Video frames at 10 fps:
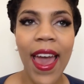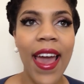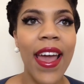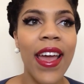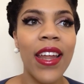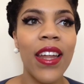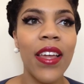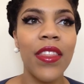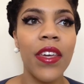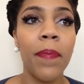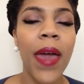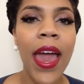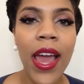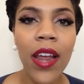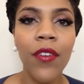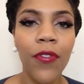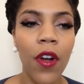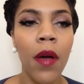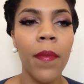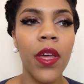and the pain
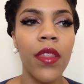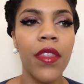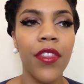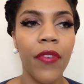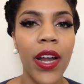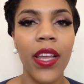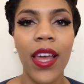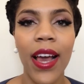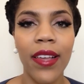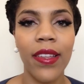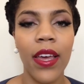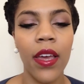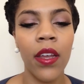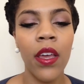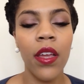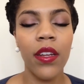from the threading, like I said,